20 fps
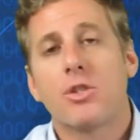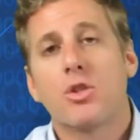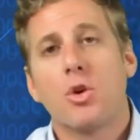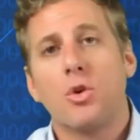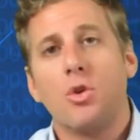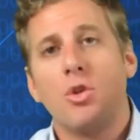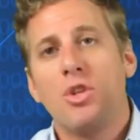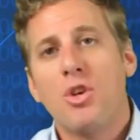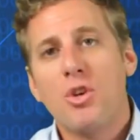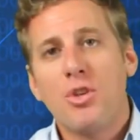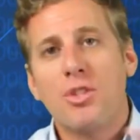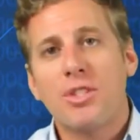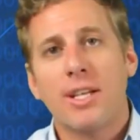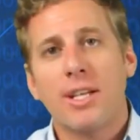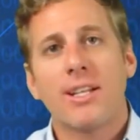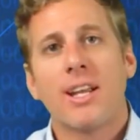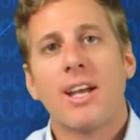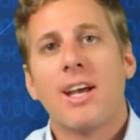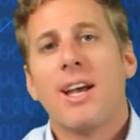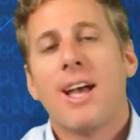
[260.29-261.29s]
So use
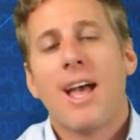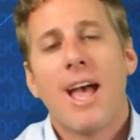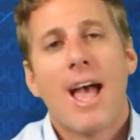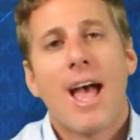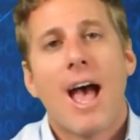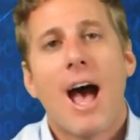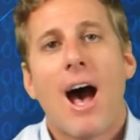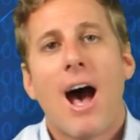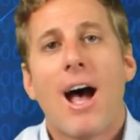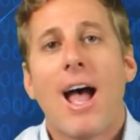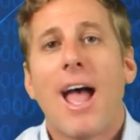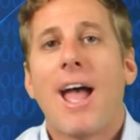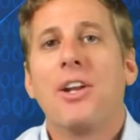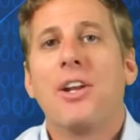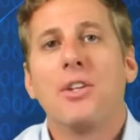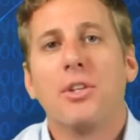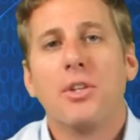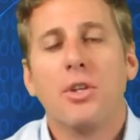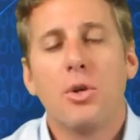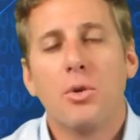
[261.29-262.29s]
it
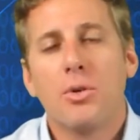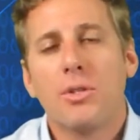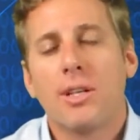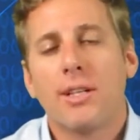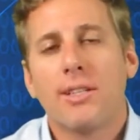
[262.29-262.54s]
and use